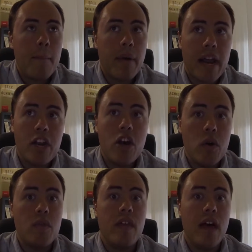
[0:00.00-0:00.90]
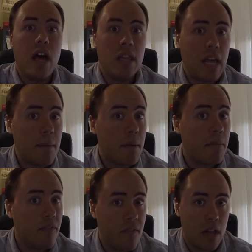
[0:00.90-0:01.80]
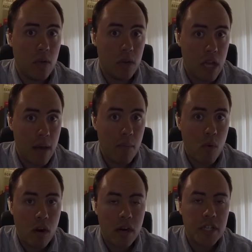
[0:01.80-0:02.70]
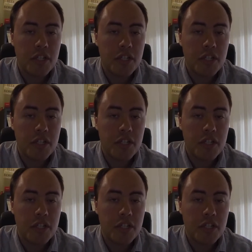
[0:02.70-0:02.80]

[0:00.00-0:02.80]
But I know that a lot of people follow a lot more. And